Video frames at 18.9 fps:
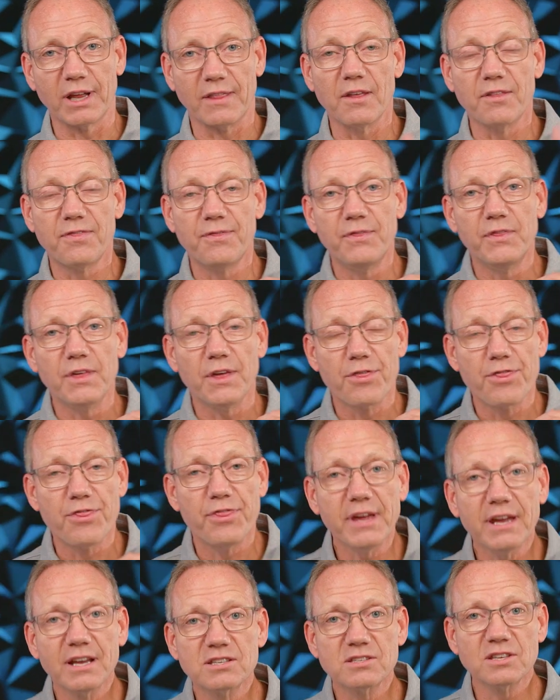And the
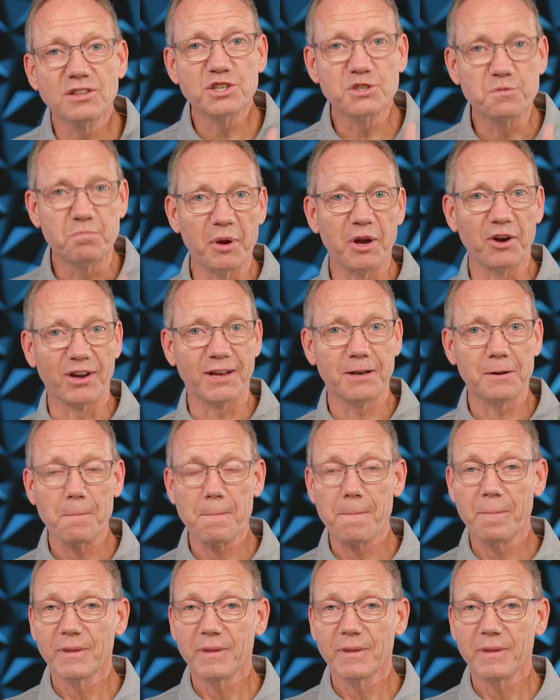things of the Spirit